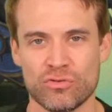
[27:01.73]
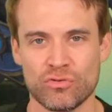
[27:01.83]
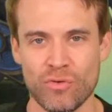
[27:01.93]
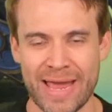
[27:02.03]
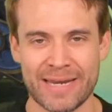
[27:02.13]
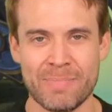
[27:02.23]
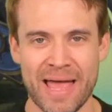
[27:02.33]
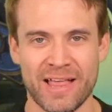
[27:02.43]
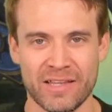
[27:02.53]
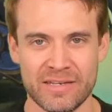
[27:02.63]
Dragon
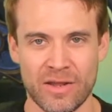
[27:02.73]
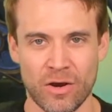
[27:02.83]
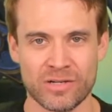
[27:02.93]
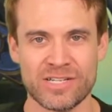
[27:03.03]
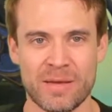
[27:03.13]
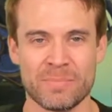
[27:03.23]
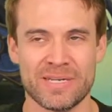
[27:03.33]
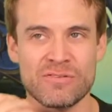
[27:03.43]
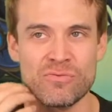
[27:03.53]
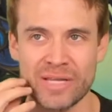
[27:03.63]
Paladin archetype
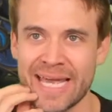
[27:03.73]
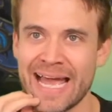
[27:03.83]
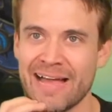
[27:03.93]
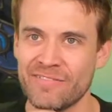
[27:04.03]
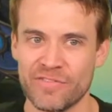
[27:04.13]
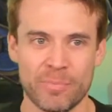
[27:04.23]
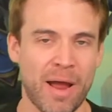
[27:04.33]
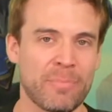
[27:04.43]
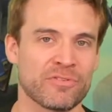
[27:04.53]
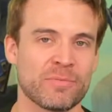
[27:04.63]
didn't really have the
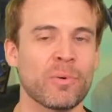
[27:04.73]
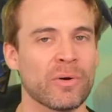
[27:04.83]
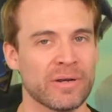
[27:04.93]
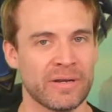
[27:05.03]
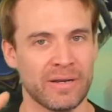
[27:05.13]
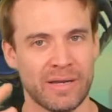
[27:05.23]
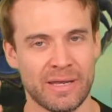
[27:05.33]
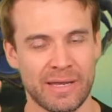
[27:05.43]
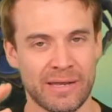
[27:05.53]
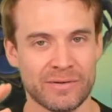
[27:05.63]
proper support
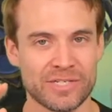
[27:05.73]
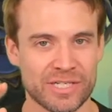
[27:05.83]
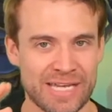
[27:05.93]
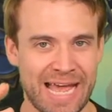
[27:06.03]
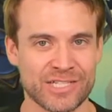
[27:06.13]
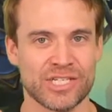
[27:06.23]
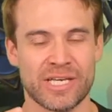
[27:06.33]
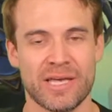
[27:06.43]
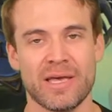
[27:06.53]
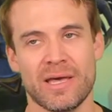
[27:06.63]
to
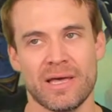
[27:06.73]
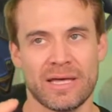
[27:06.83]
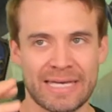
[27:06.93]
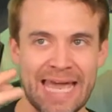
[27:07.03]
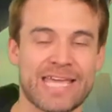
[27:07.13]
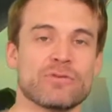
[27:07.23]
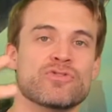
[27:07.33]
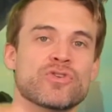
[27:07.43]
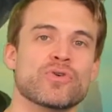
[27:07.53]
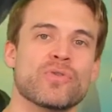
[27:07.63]
actually get you
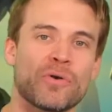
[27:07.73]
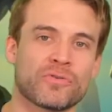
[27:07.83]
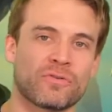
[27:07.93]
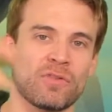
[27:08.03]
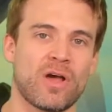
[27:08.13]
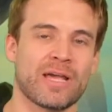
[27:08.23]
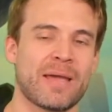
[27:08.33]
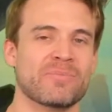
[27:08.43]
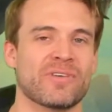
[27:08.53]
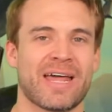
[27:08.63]
to those sort of long
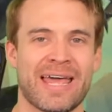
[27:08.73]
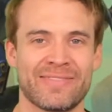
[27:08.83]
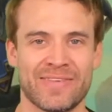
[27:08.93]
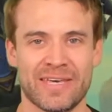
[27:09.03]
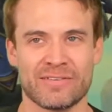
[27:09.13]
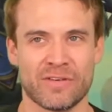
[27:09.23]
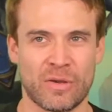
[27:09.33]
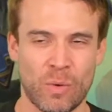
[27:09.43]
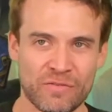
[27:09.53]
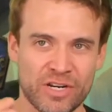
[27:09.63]
games. It kind of had it's like,
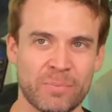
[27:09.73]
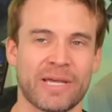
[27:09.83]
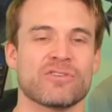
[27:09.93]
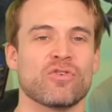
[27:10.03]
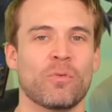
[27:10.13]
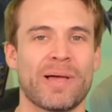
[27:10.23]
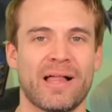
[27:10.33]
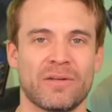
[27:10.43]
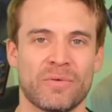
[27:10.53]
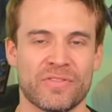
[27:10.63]
well, if you're going to play Control
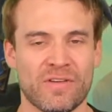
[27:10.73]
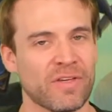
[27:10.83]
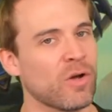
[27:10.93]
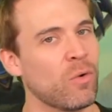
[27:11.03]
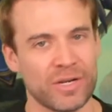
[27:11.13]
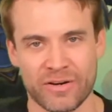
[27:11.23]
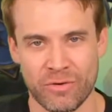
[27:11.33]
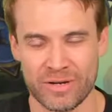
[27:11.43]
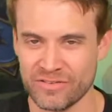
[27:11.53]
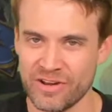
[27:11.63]
Paladin with stuff like Equality
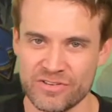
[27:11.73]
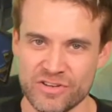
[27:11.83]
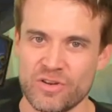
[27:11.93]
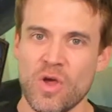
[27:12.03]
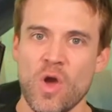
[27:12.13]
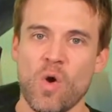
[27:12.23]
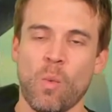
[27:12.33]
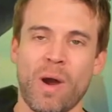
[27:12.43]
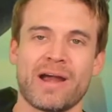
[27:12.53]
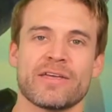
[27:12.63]
Project Creation,
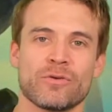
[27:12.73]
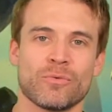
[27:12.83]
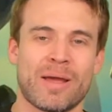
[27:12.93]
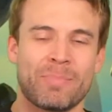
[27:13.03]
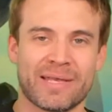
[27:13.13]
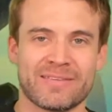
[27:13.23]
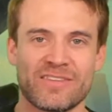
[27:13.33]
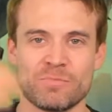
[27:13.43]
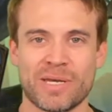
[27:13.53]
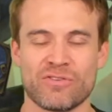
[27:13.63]
why are you ramping into
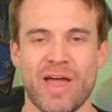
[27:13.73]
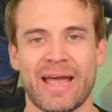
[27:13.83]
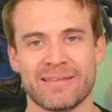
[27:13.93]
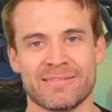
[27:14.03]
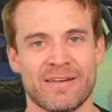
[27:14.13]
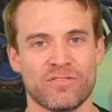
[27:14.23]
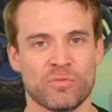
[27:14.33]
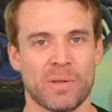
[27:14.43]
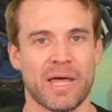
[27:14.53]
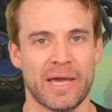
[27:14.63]
these big dragons instead of just
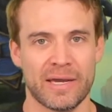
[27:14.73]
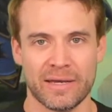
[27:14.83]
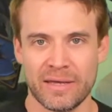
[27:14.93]
playing